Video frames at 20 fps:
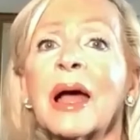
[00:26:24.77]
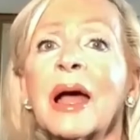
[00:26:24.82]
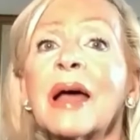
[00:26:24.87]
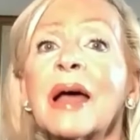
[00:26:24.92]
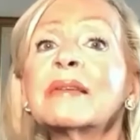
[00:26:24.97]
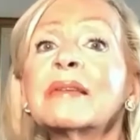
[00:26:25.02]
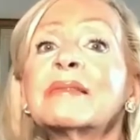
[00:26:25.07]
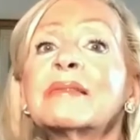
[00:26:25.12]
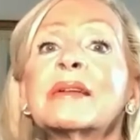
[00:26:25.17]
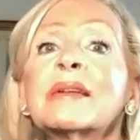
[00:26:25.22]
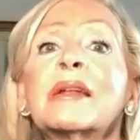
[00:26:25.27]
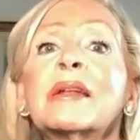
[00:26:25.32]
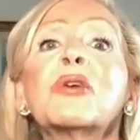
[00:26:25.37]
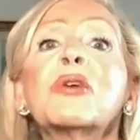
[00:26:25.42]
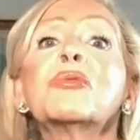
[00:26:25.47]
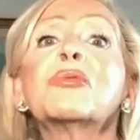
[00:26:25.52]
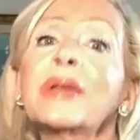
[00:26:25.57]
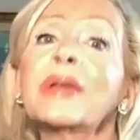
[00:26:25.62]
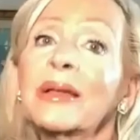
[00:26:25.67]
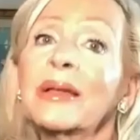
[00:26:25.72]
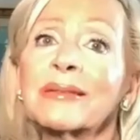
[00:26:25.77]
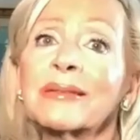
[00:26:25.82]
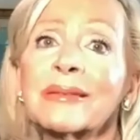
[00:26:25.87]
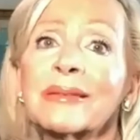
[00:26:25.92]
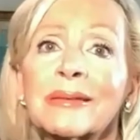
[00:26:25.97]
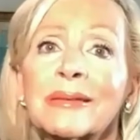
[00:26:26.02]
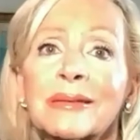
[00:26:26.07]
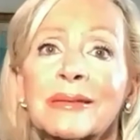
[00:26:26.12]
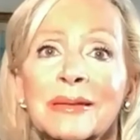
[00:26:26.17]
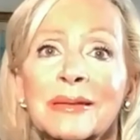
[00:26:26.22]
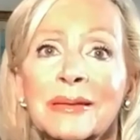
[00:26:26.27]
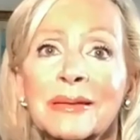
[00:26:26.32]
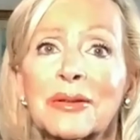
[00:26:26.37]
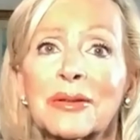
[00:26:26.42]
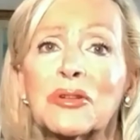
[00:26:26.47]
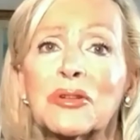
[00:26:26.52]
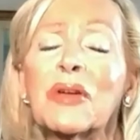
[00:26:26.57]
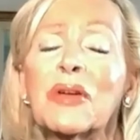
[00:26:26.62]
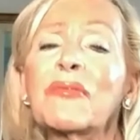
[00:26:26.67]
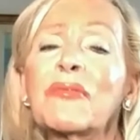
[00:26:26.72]
And I said, oh, yes,
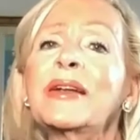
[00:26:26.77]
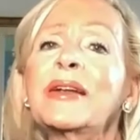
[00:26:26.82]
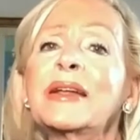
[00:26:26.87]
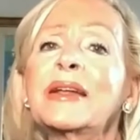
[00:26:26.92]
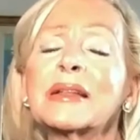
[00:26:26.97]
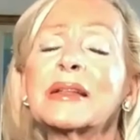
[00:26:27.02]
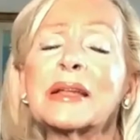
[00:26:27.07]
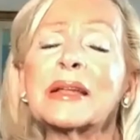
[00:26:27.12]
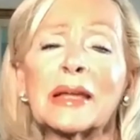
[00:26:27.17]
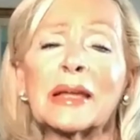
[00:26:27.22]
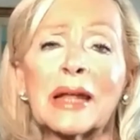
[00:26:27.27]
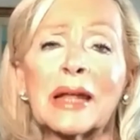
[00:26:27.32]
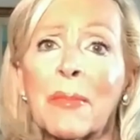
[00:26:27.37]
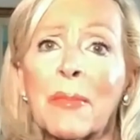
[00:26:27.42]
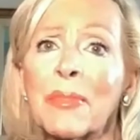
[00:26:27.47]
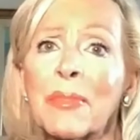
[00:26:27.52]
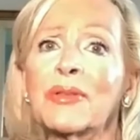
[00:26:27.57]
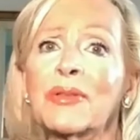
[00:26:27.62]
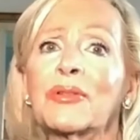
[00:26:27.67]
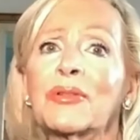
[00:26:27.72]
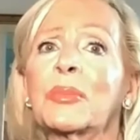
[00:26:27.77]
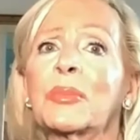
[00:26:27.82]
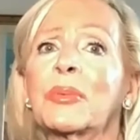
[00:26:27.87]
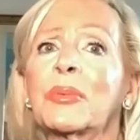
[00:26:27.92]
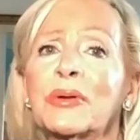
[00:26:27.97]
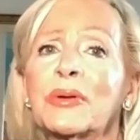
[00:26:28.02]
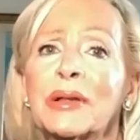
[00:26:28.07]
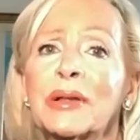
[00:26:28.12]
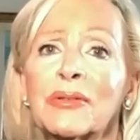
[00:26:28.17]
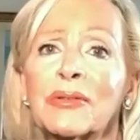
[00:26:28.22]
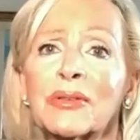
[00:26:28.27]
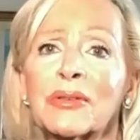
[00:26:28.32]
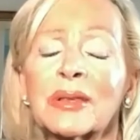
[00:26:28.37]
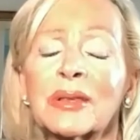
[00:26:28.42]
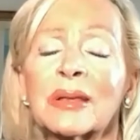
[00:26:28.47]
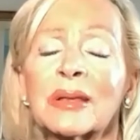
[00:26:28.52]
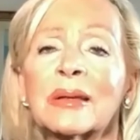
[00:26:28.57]
definitely happens to boys.